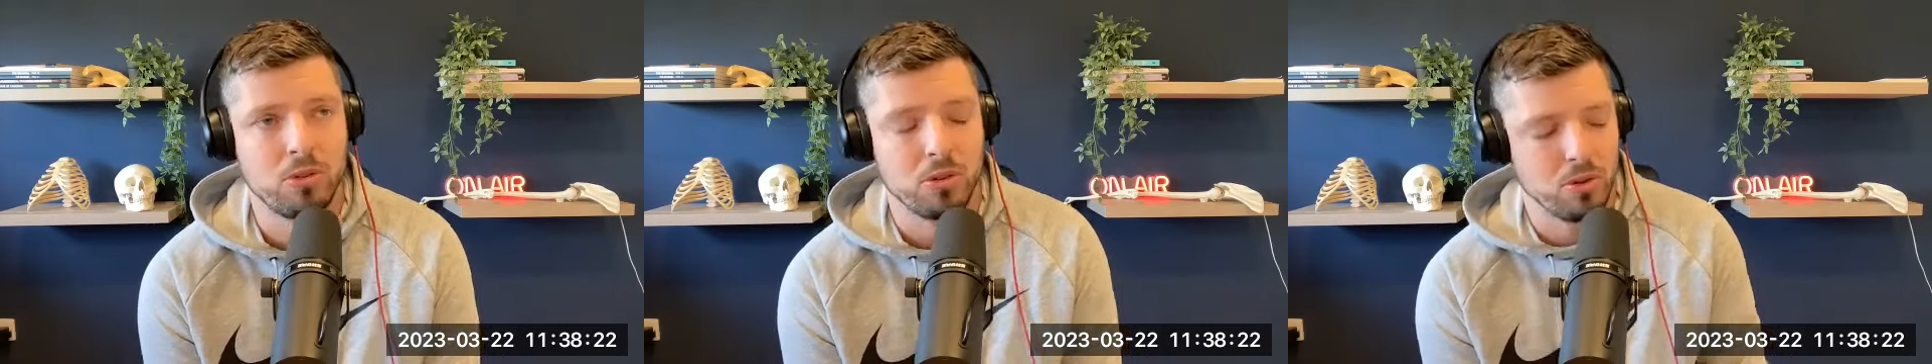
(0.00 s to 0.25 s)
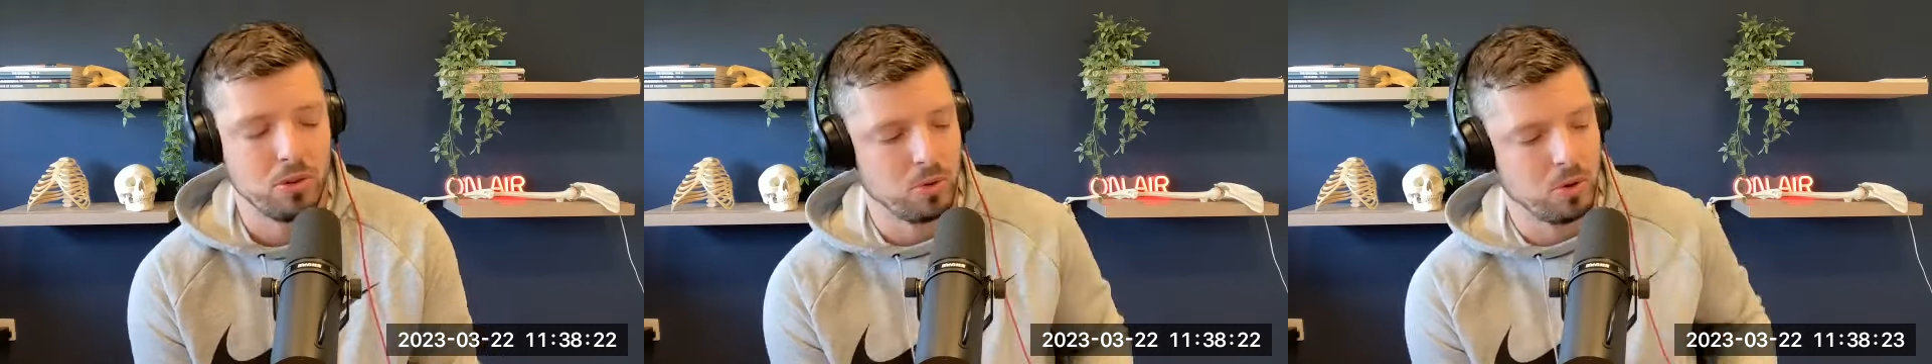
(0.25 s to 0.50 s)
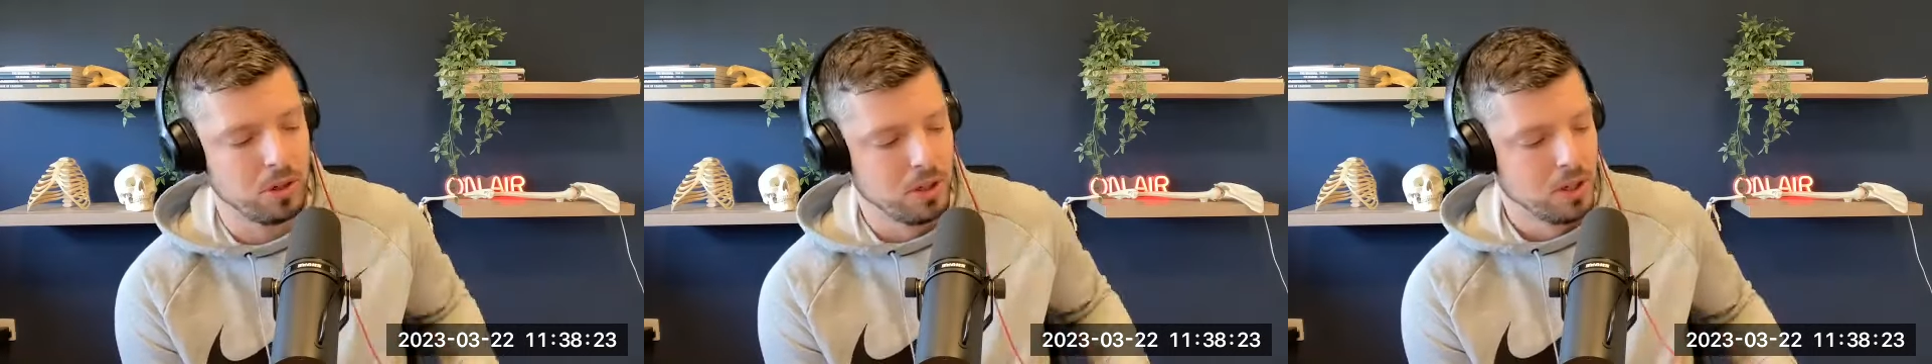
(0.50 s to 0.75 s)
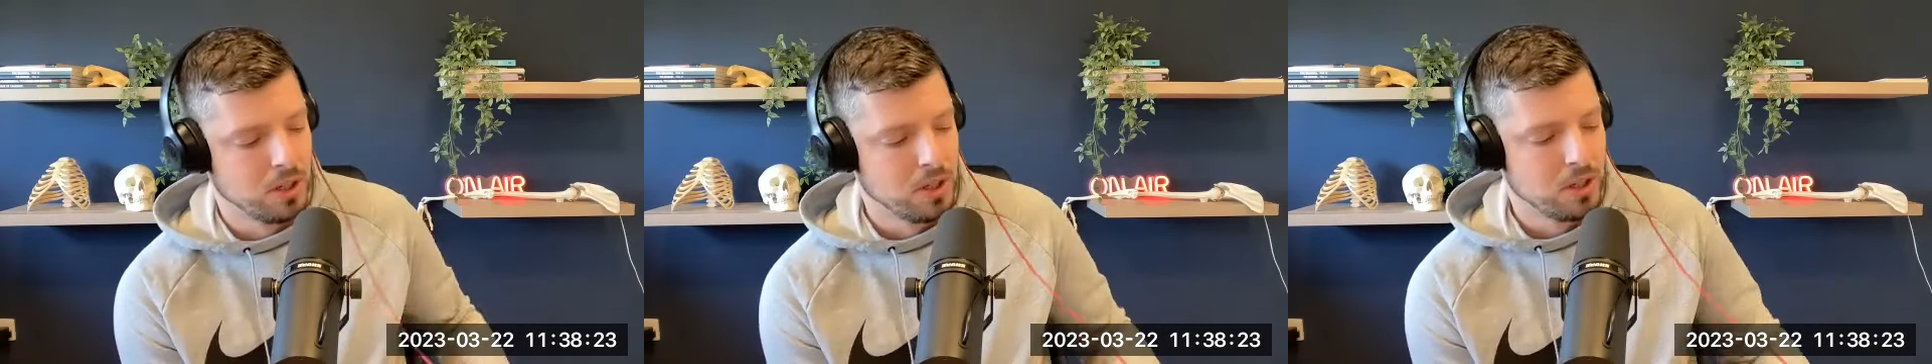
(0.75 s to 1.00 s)
So
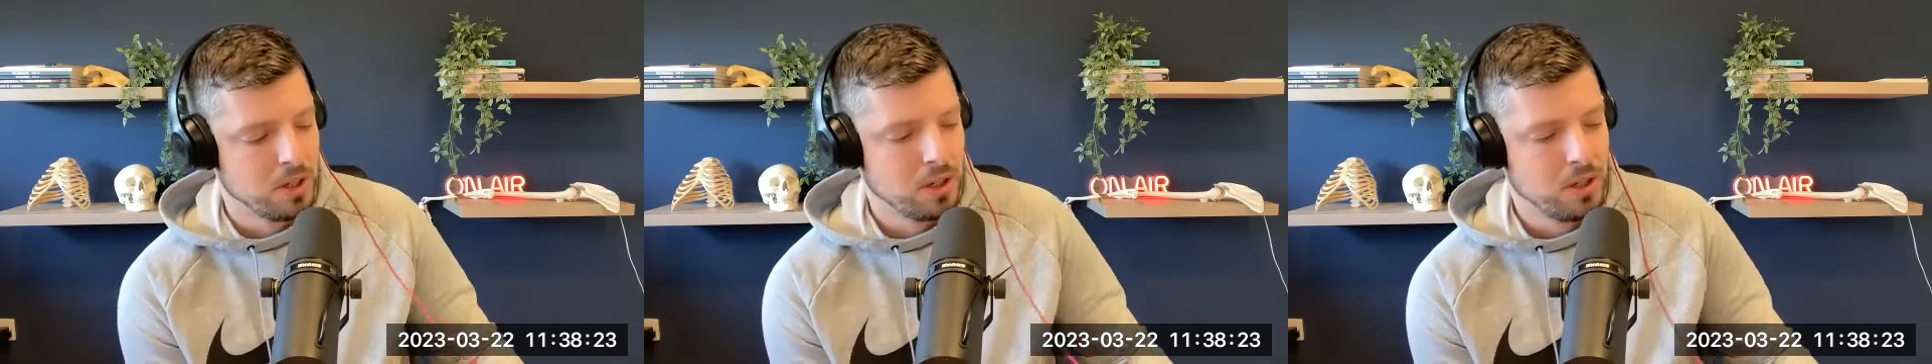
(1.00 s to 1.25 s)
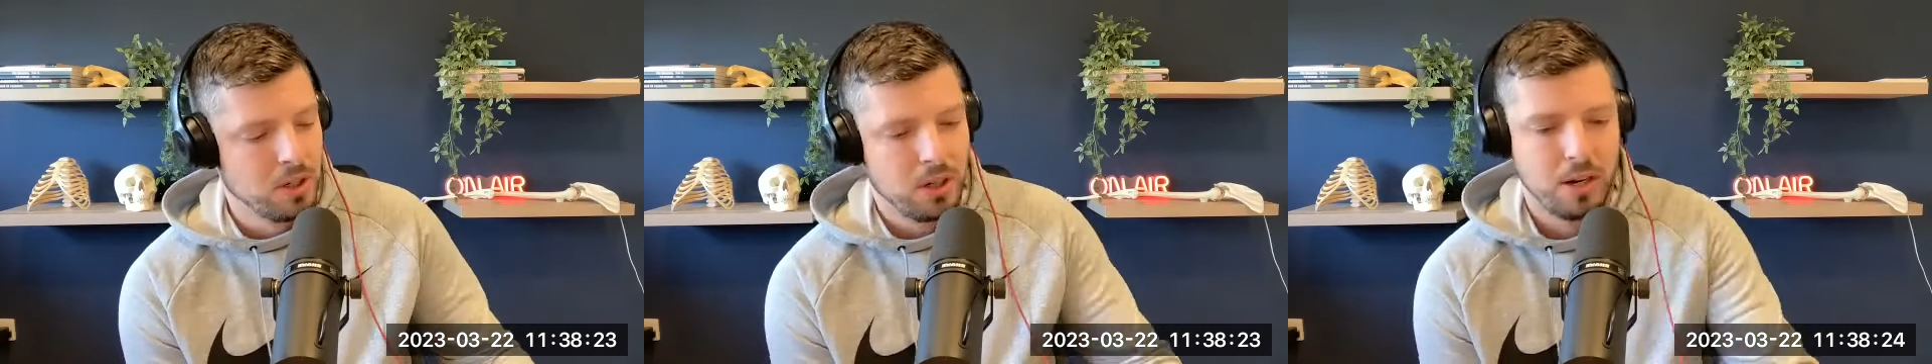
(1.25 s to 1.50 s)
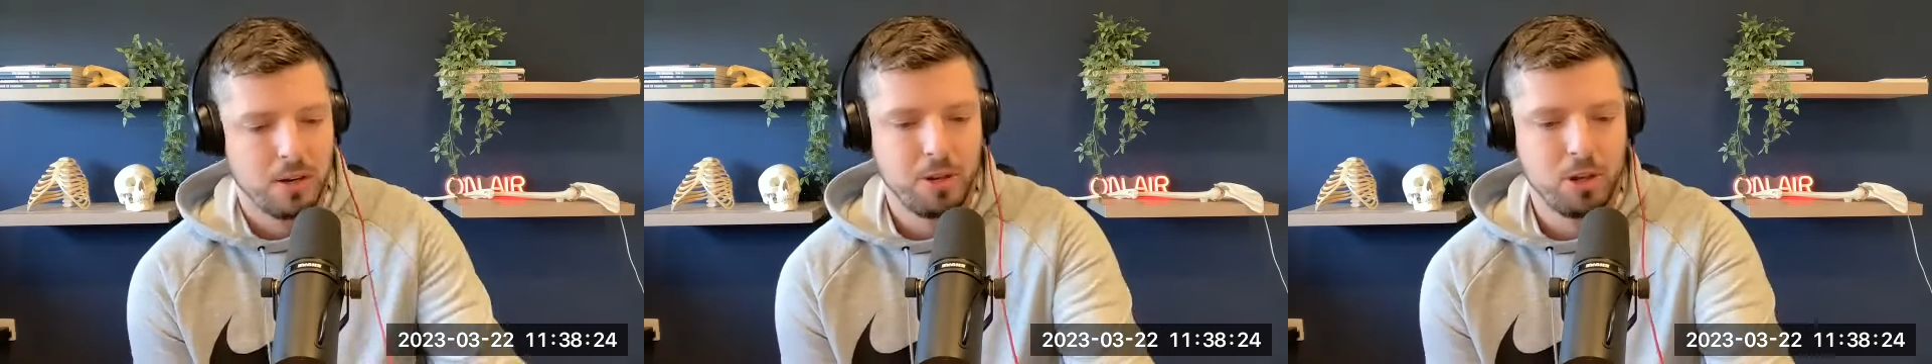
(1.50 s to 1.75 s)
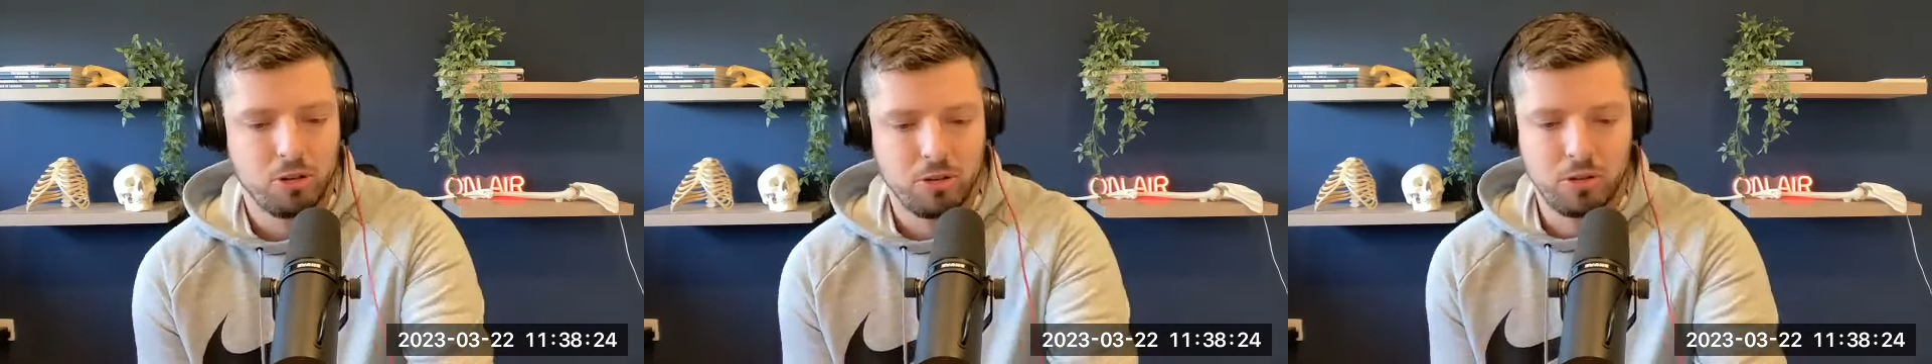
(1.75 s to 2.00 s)
let
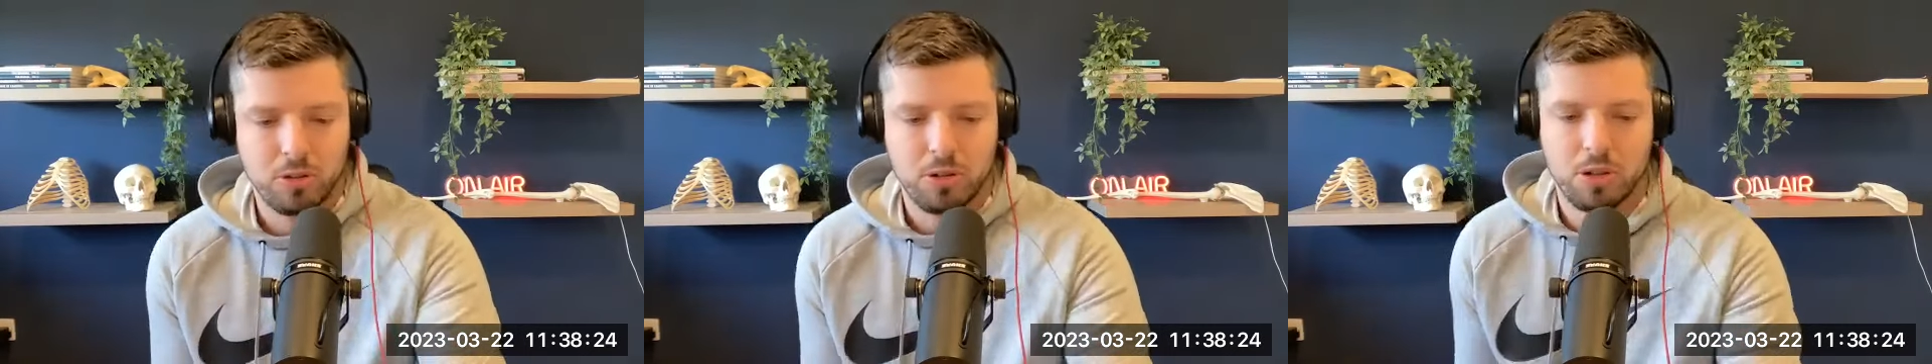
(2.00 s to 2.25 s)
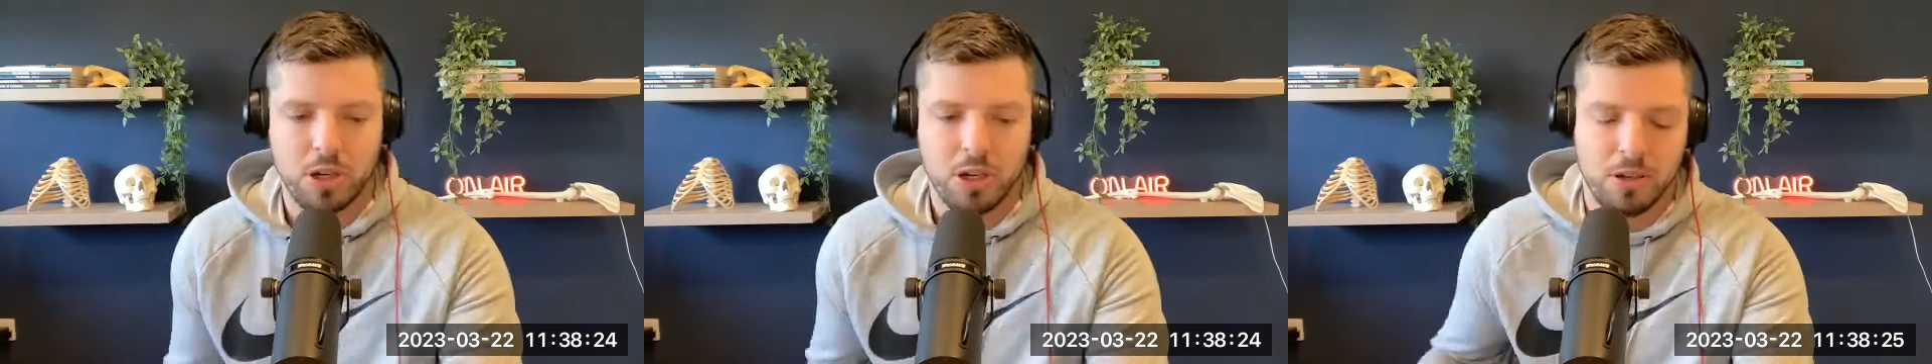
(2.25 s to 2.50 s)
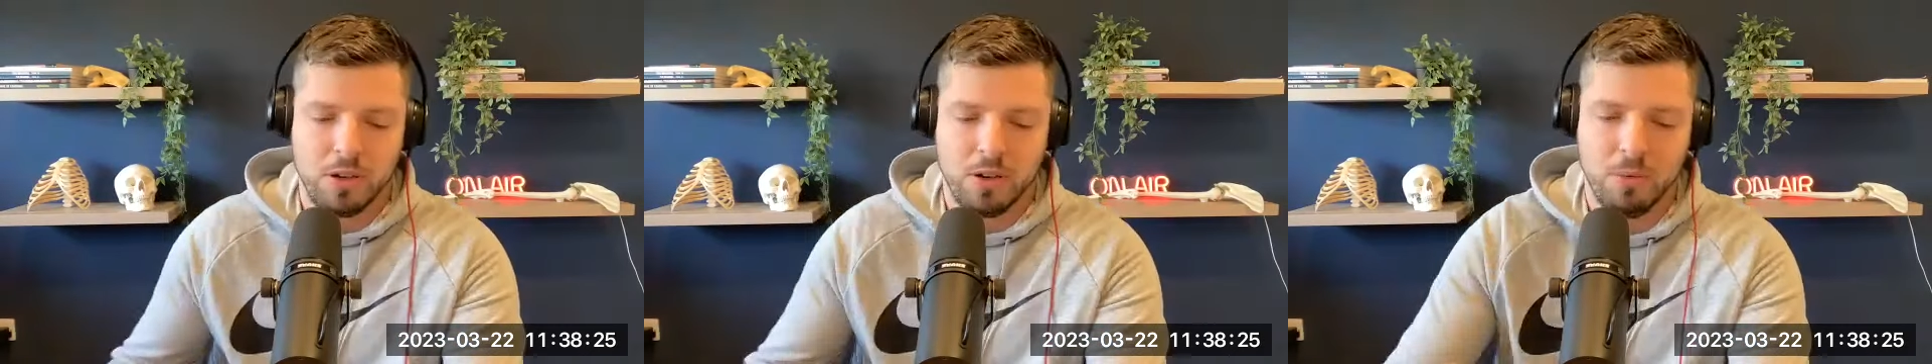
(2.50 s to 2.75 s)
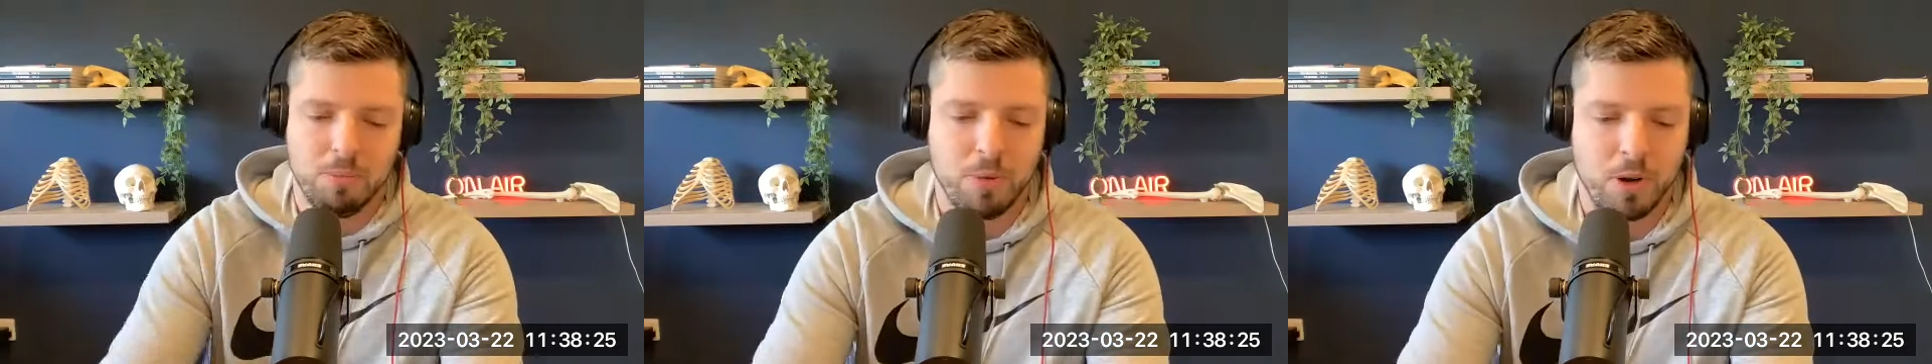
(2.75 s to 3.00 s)
me just
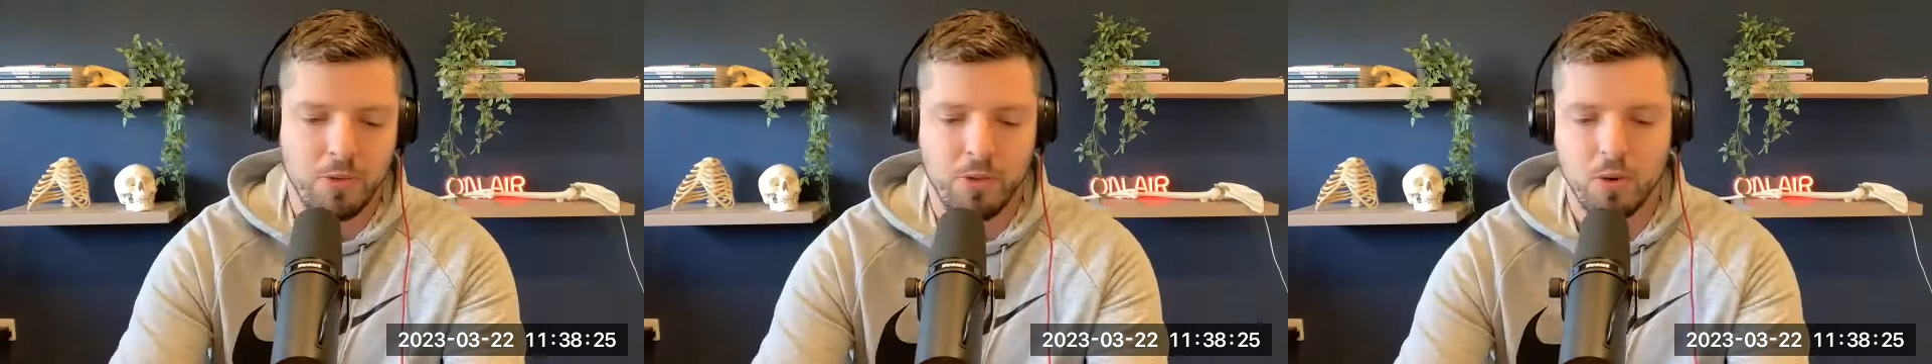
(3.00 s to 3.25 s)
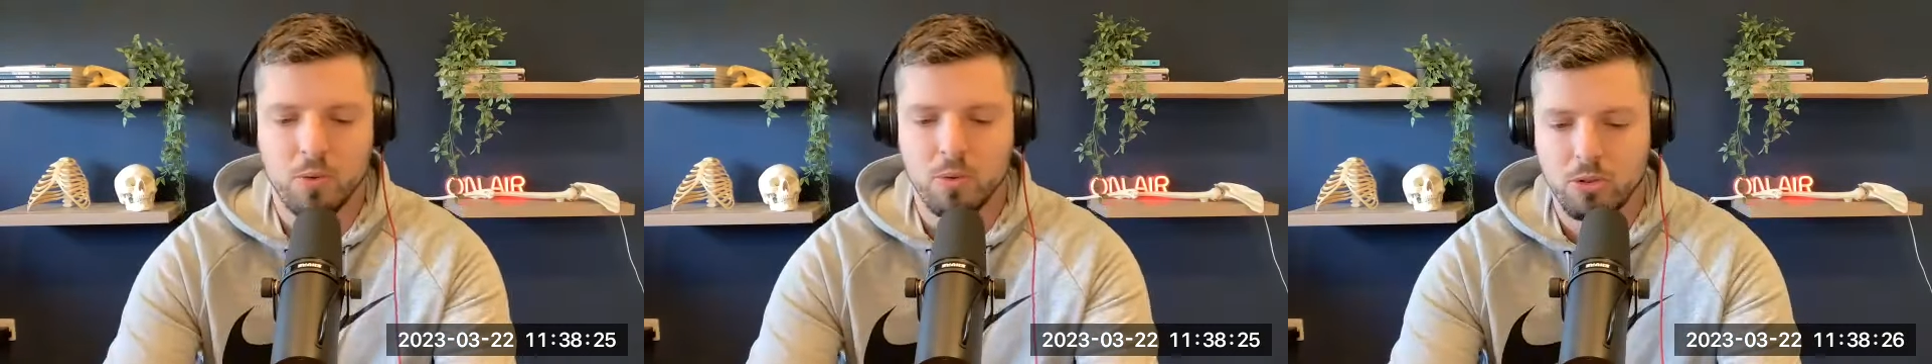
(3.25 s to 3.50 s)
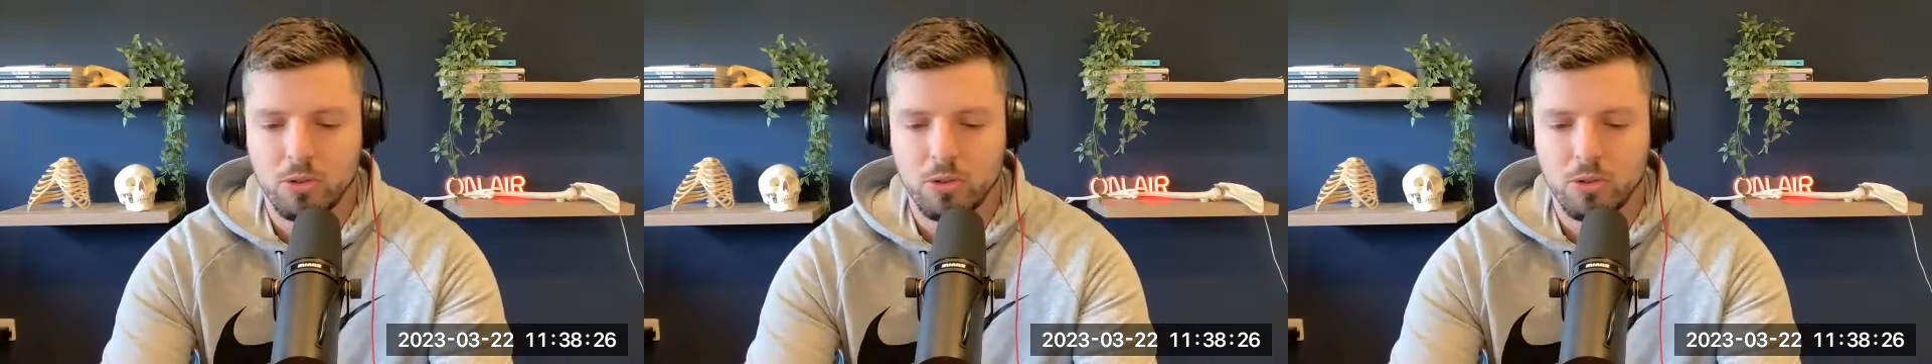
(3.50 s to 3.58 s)
open my phone.